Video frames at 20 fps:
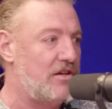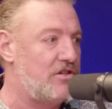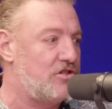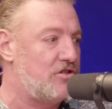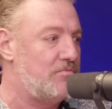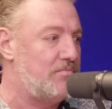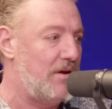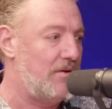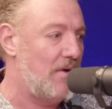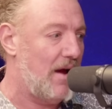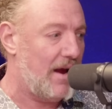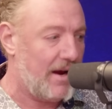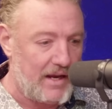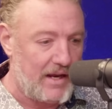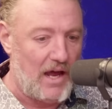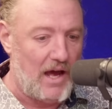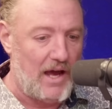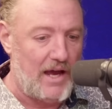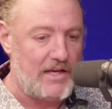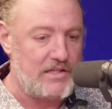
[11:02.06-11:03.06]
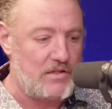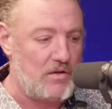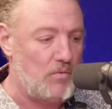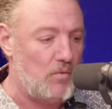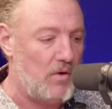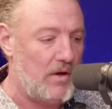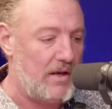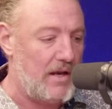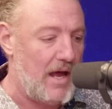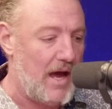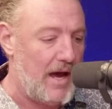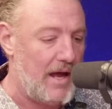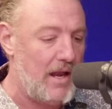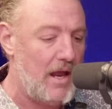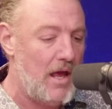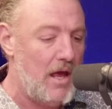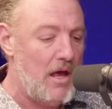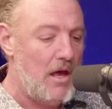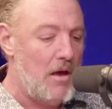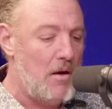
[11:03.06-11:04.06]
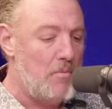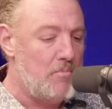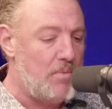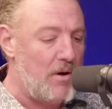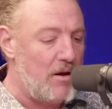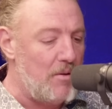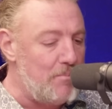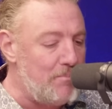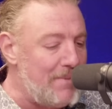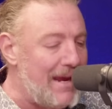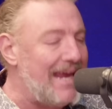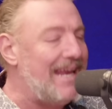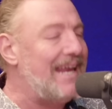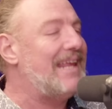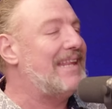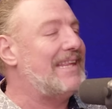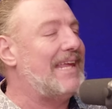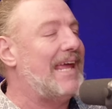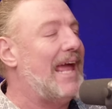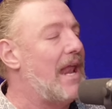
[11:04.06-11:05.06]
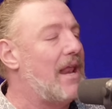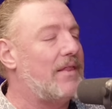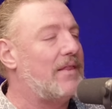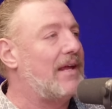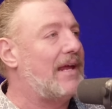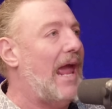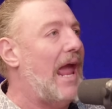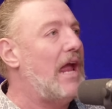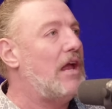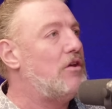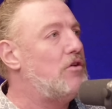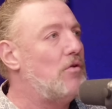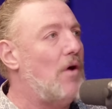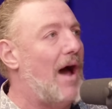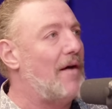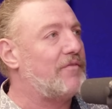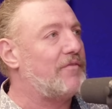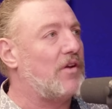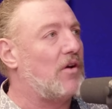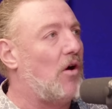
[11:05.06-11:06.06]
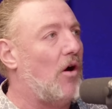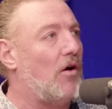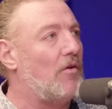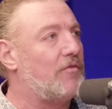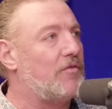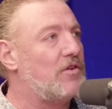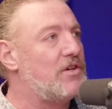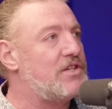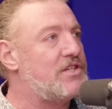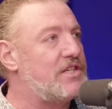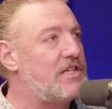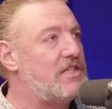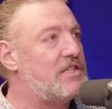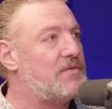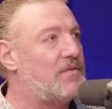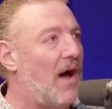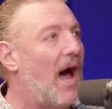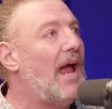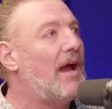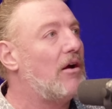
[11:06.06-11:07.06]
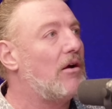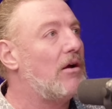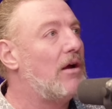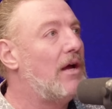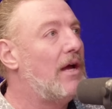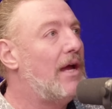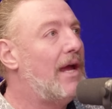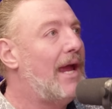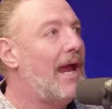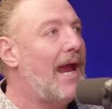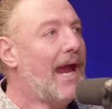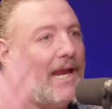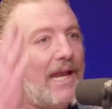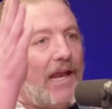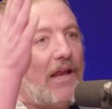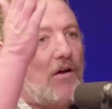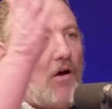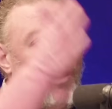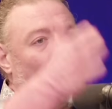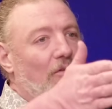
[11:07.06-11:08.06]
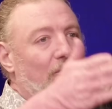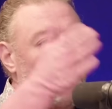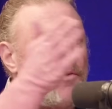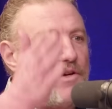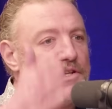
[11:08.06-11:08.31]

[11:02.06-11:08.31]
should be recognized and whatnot." But immediately out of the gate, you have to call for a ceasefire. He didn't call for